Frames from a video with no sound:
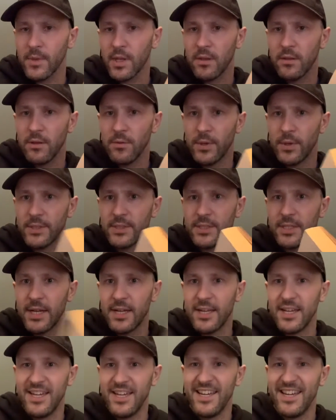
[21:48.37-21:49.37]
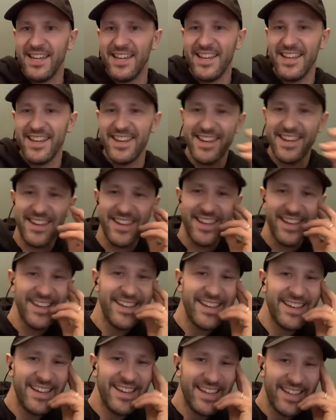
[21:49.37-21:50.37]
The one set in,
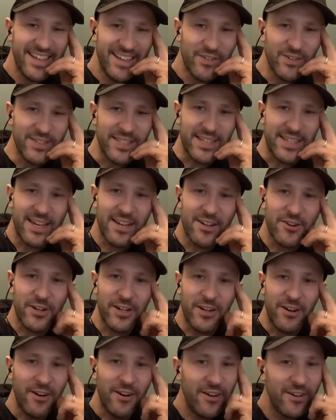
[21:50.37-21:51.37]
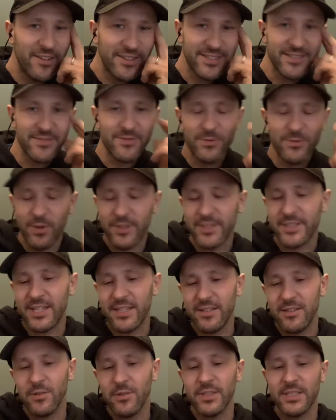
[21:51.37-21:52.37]
was it King Creole? One set in
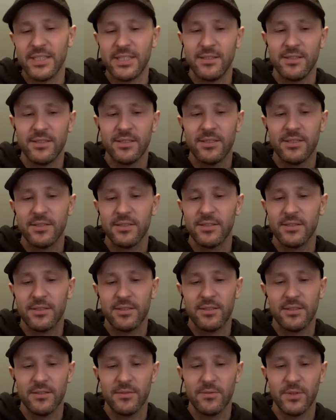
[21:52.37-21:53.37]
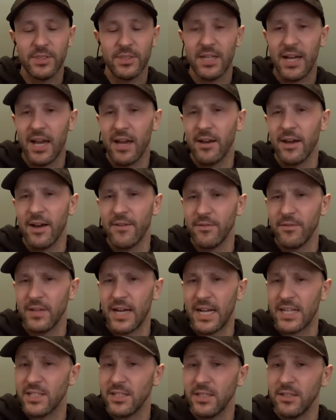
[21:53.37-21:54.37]
New Orleans, which I have
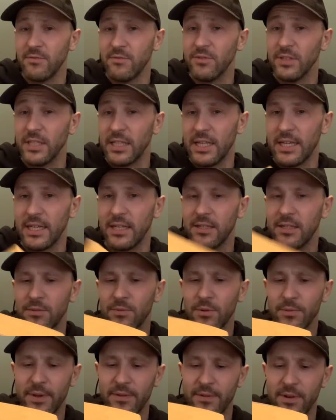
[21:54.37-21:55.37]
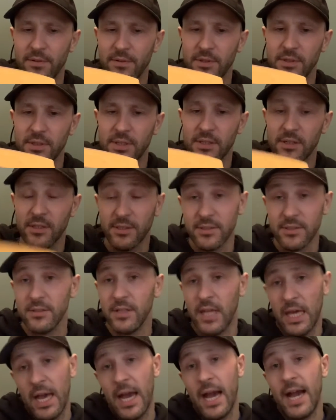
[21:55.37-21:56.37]
actually really like. It's one of my favorites because it
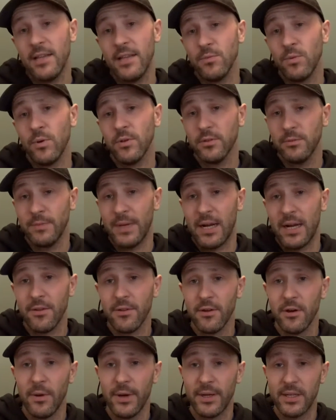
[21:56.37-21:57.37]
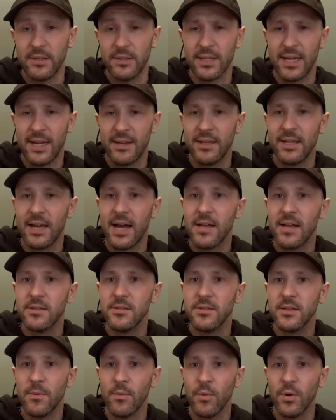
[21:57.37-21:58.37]
has Walter Matthau on it, and it has
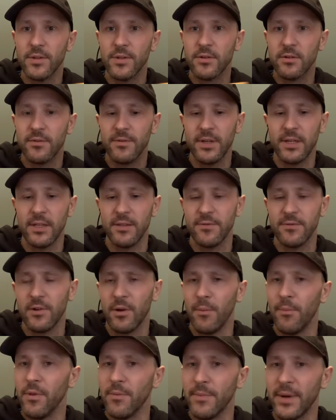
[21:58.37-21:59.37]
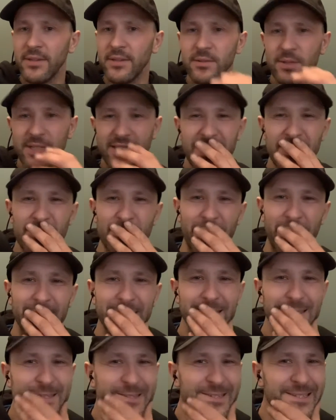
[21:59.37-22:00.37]
what's her face from the Is it
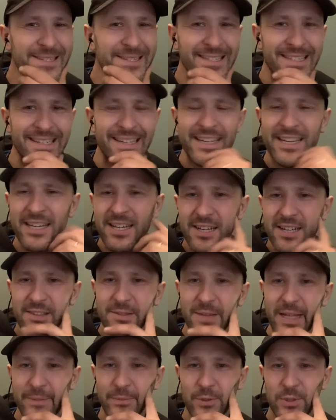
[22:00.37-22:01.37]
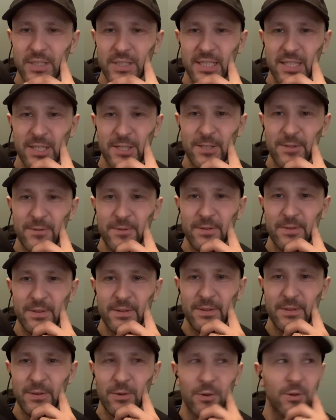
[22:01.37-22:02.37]
Munsters? Like Morticia,
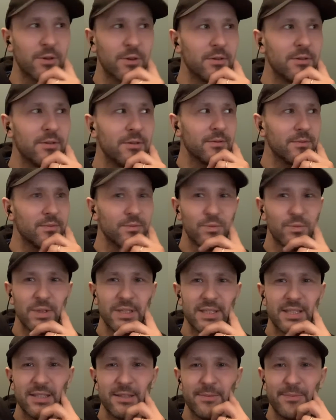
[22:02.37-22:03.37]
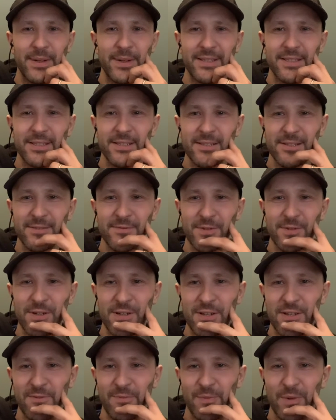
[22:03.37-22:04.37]
or was the Munsters
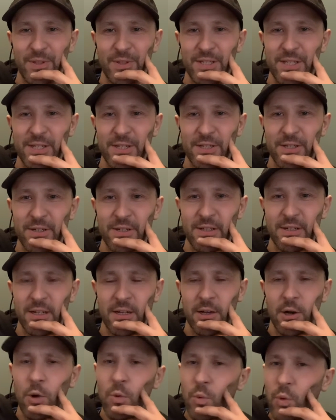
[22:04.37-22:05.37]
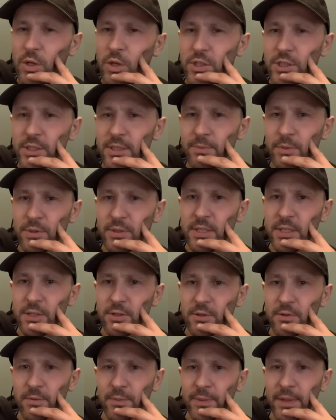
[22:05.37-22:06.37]
version of Morticia, or was she Morticia
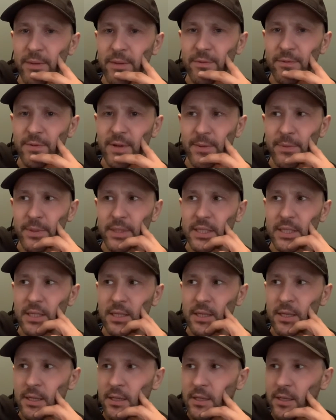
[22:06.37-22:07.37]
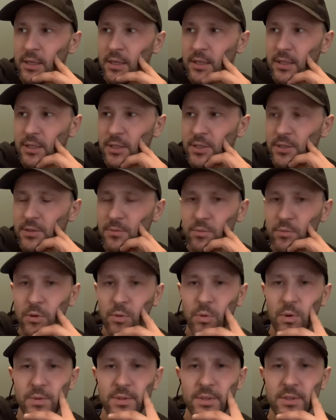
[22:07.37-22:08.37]
from that family? Well,
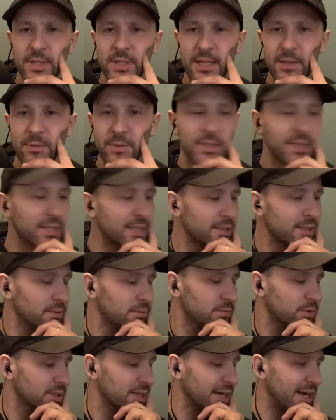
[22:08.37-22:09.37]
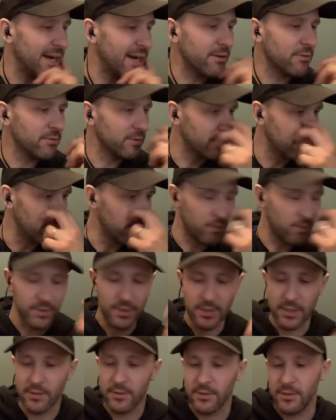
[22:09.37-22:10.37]
what was her name? It was Carol something, wasn't
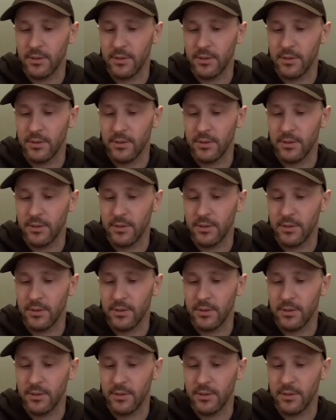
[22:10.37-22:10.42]
it?